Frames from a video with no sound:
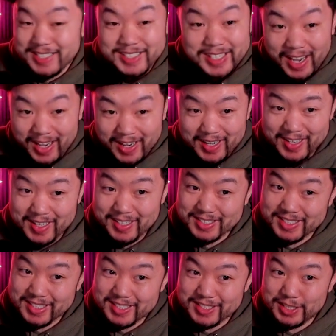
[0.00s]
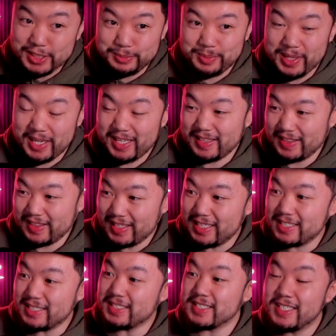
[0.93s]
not anticipate
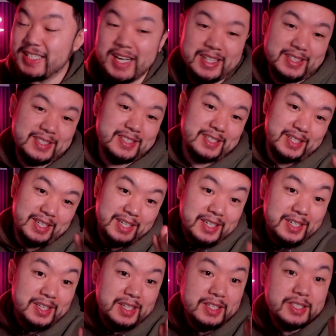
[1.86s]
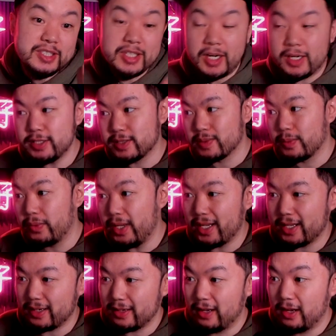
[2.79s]
this. Yes, Italy does
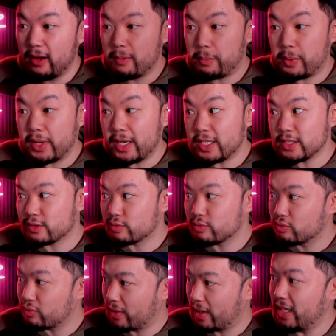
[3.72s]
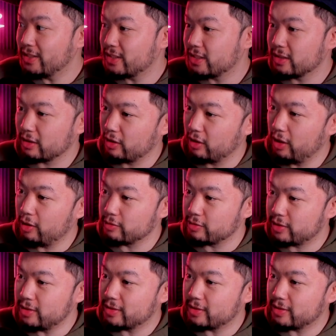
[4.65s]
win, but it's razor close.